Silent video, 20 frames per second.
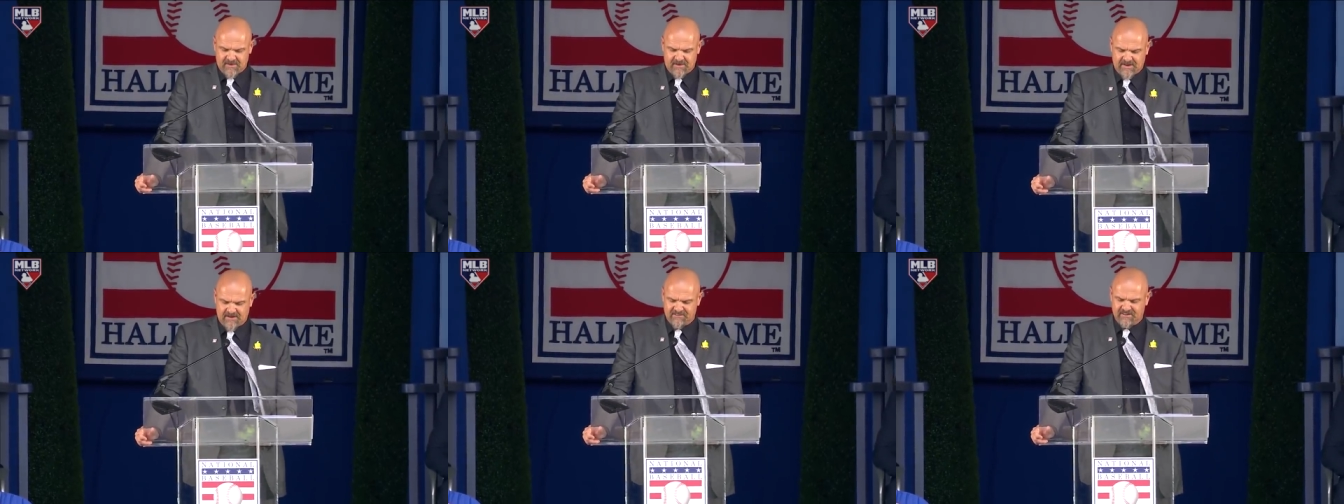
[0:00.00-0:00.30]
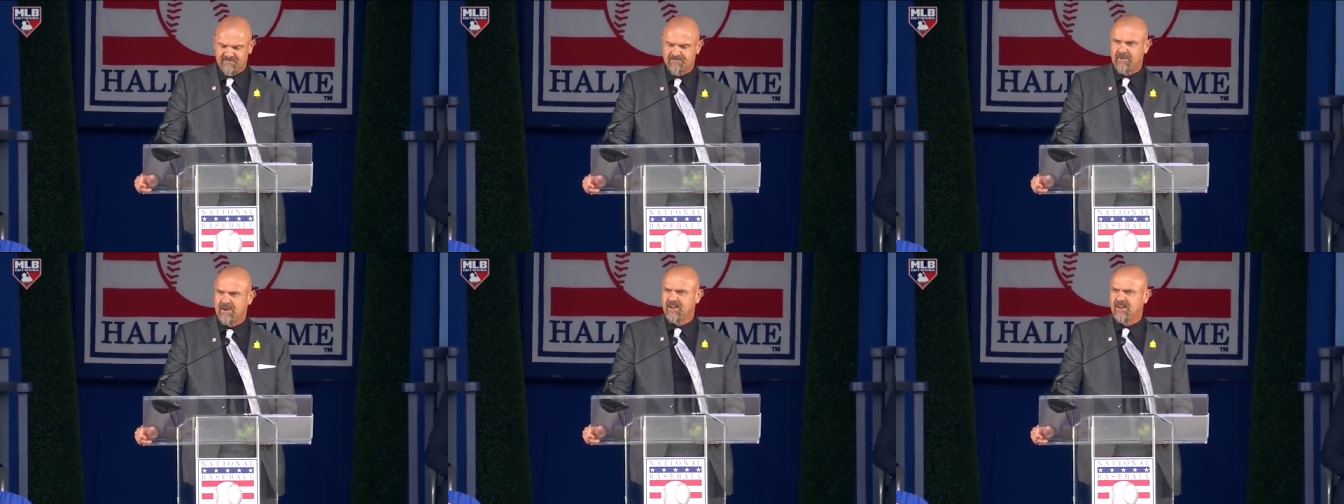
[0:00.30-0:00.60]
I've
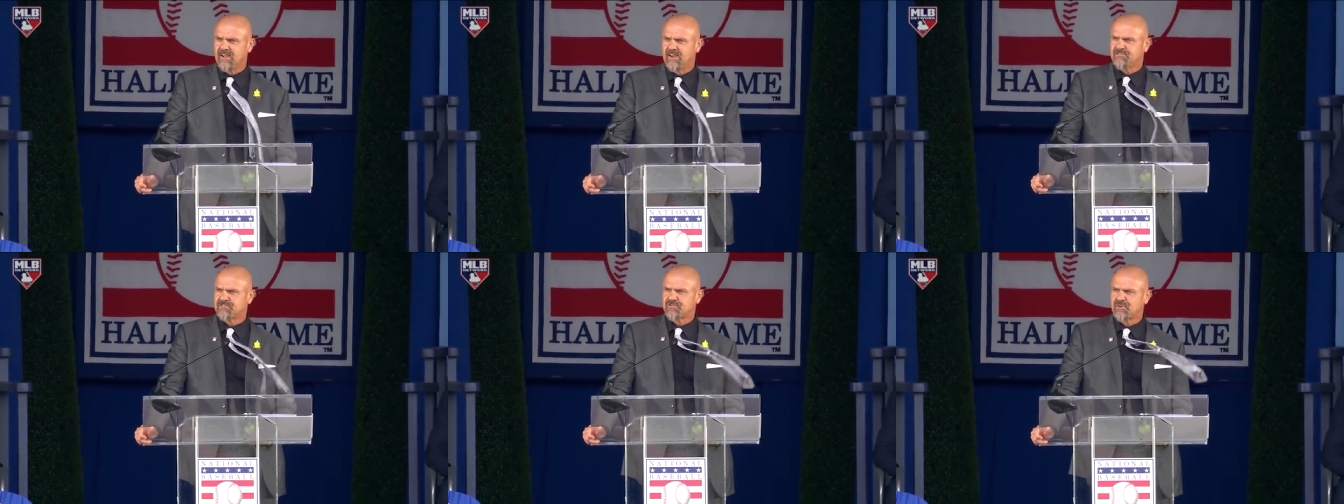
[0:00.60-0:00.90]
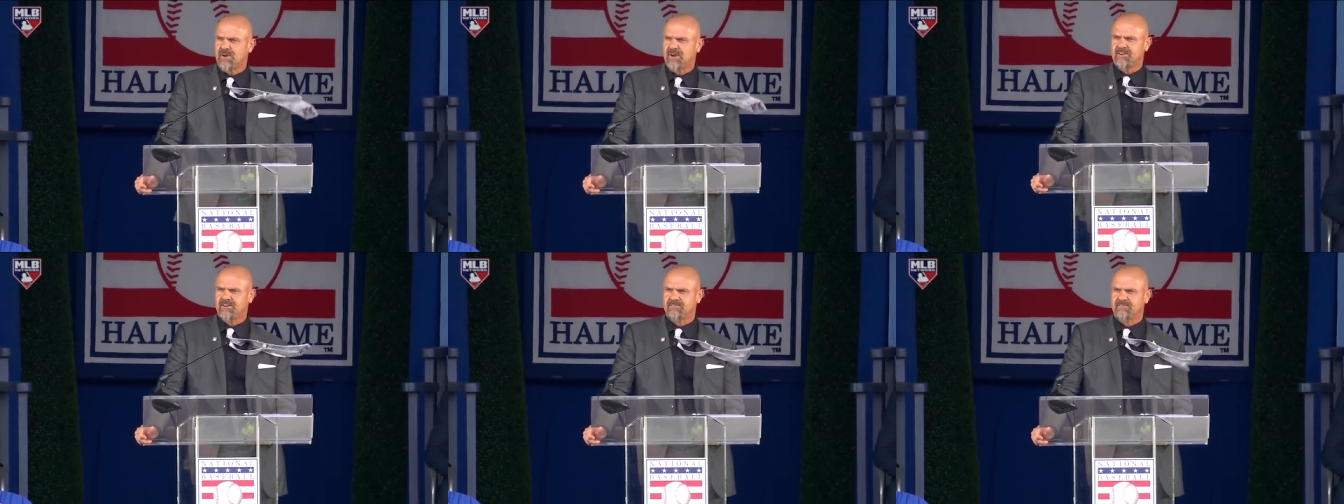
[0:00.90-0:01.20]
lived my life
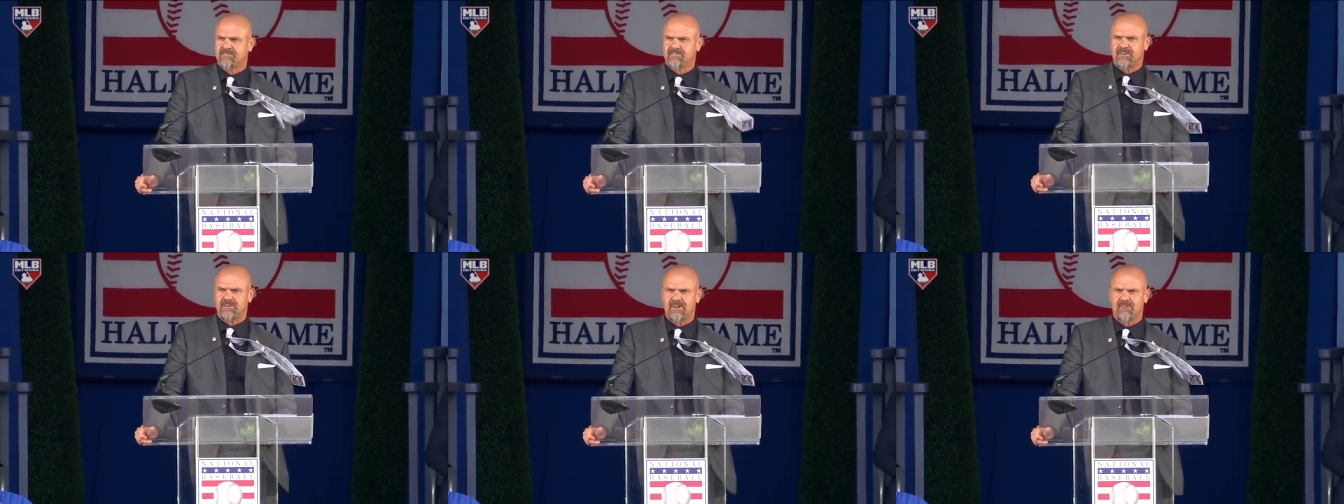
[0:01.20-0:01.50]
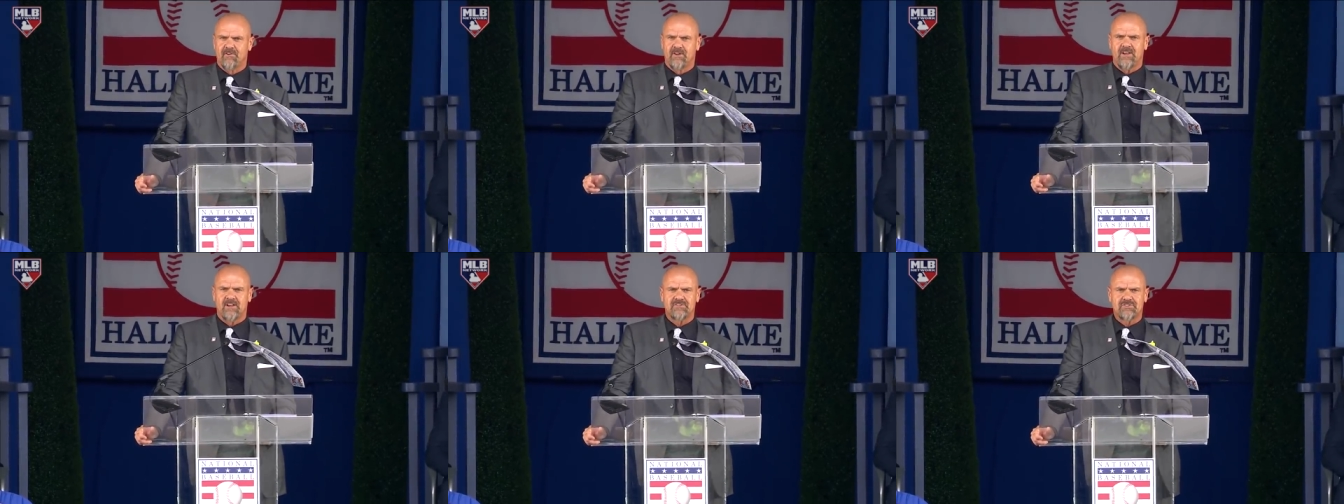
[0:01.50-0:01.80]
trying to
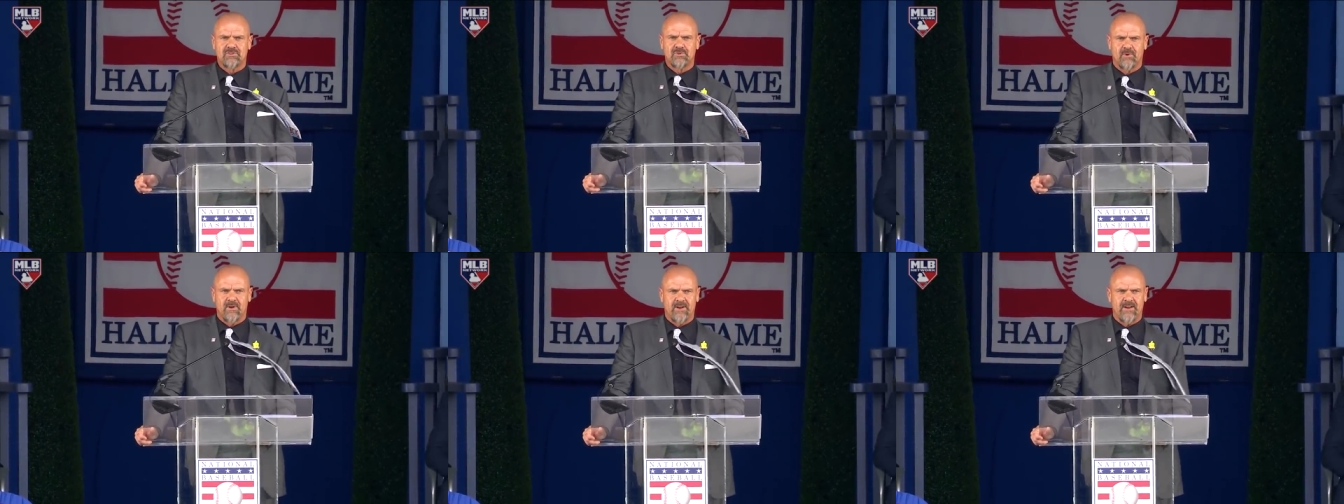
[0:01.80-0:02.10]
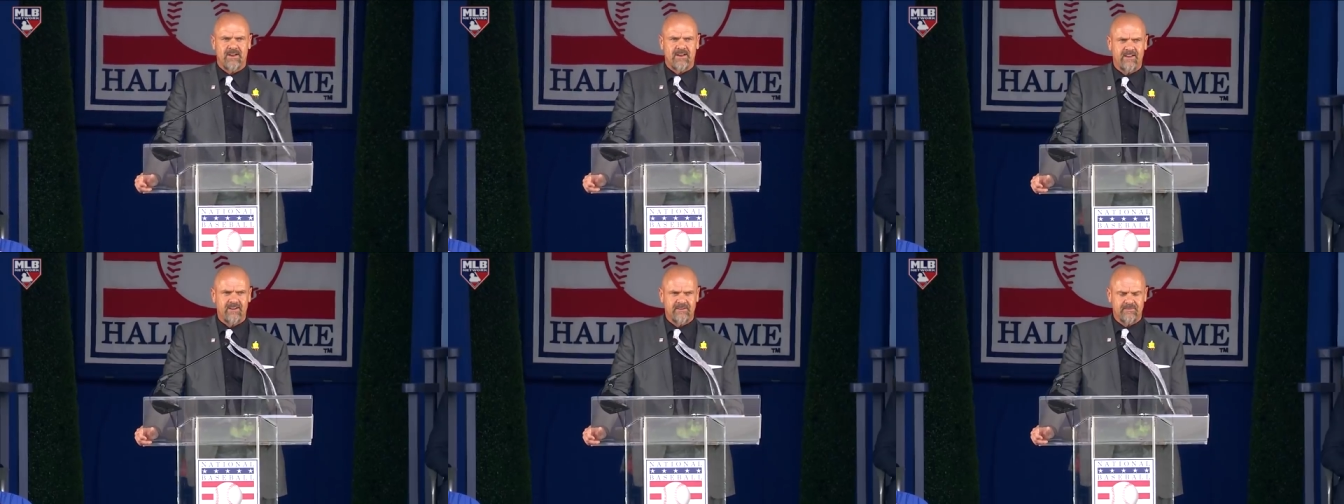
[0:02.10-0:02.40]
never get too
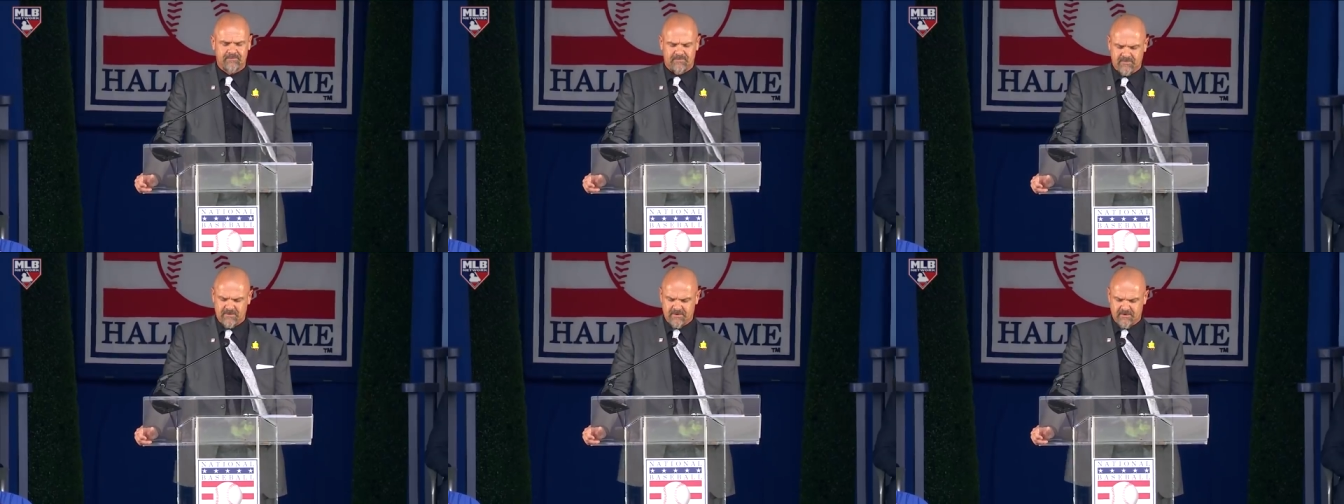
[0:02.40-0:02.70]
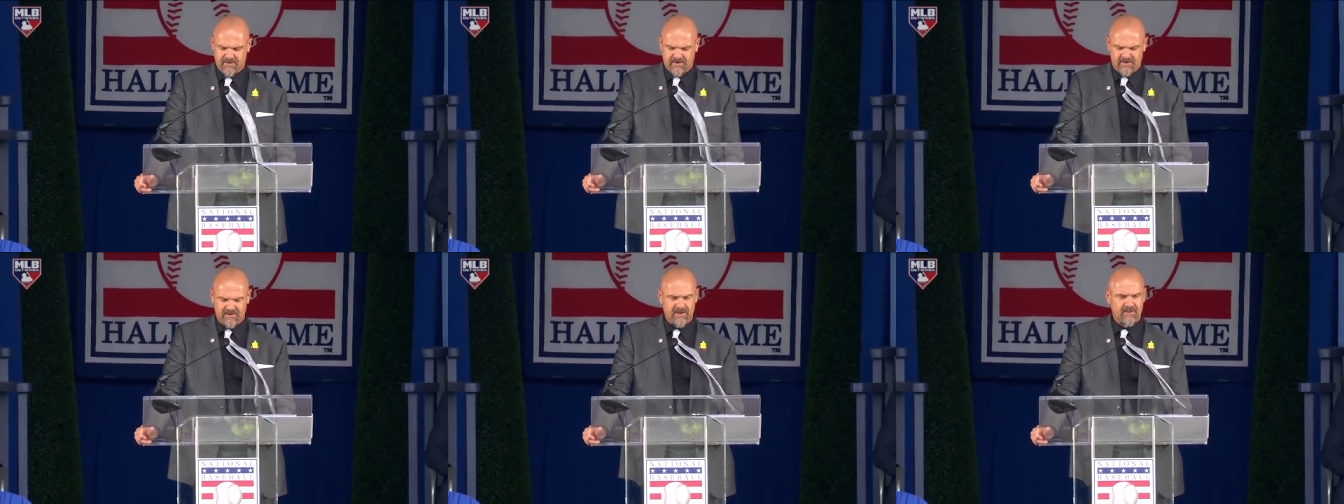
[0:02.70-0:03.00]
high
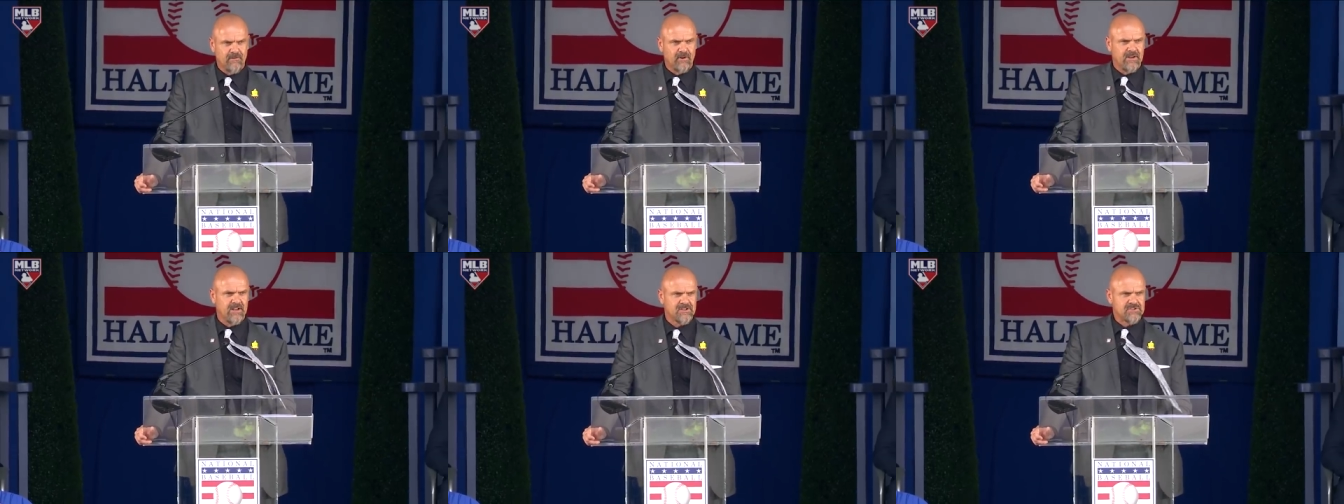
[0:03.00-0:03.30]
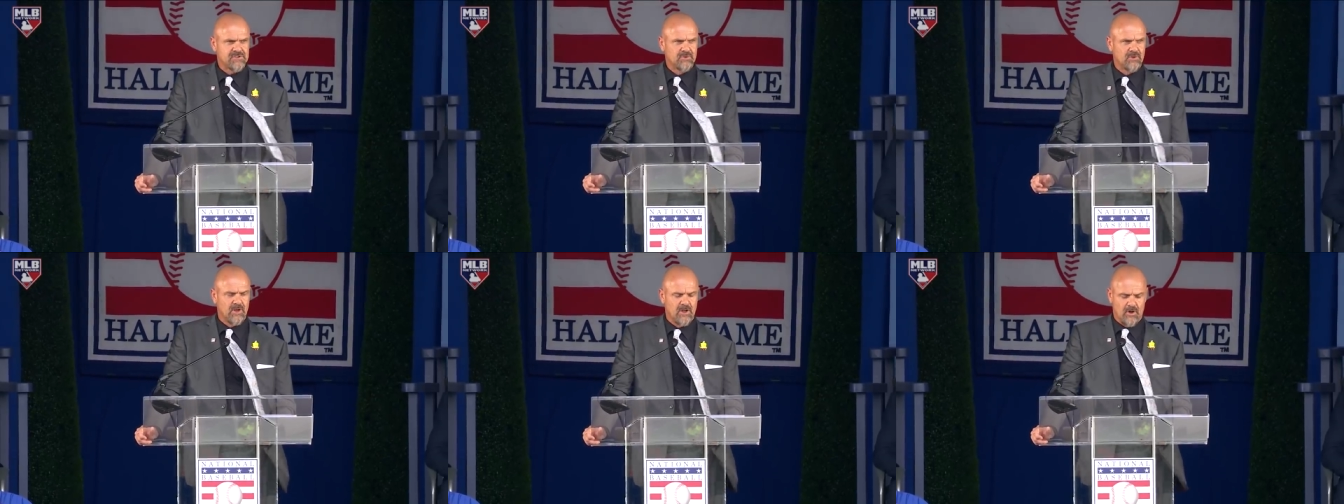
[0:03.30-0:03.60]
and never get
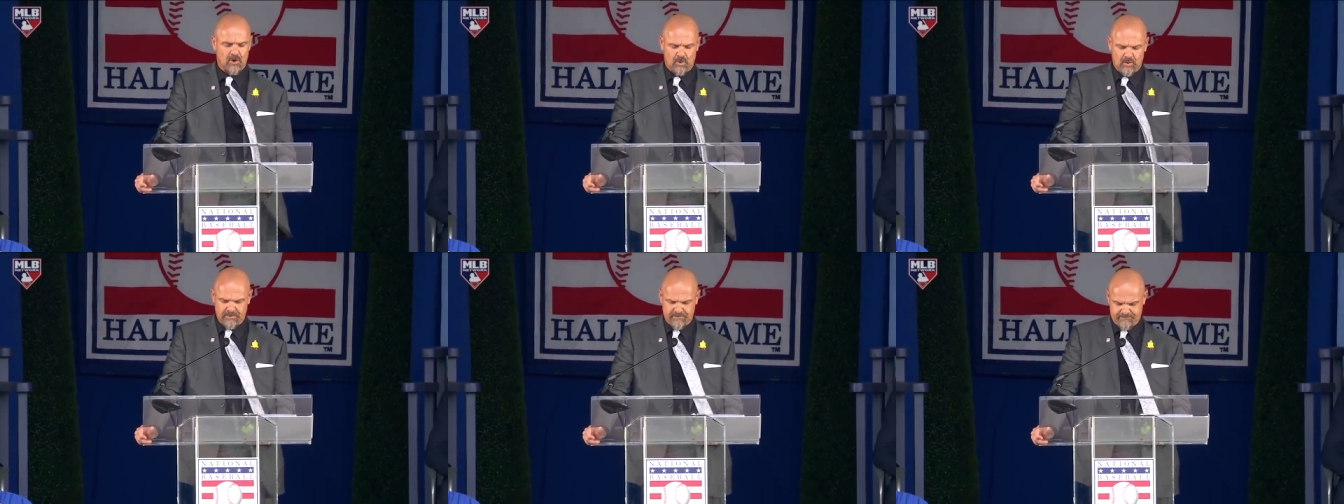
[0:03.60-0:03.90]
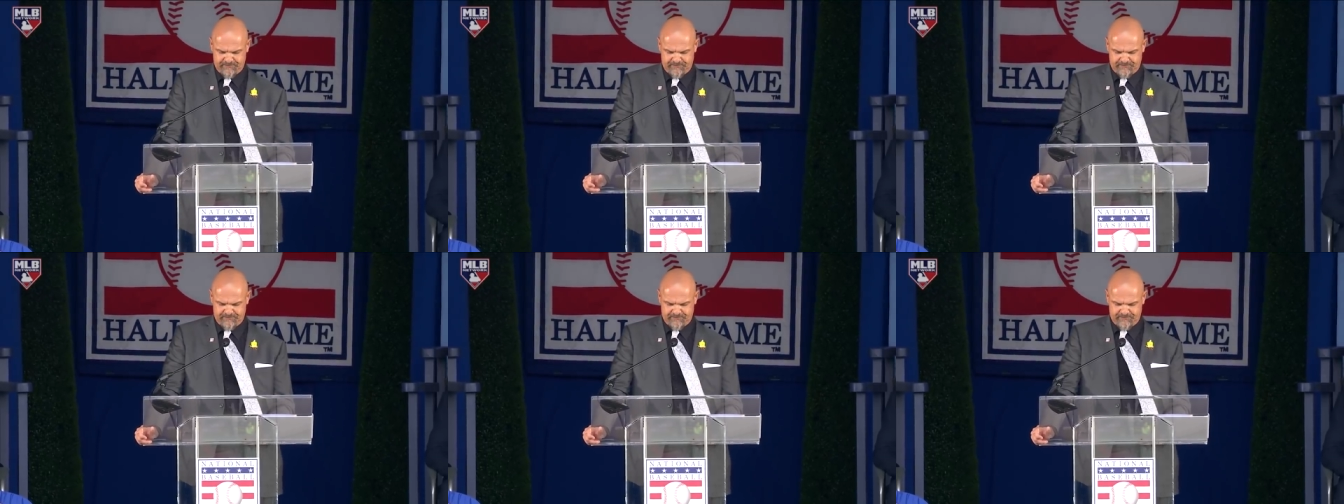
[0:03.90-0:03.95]
too low.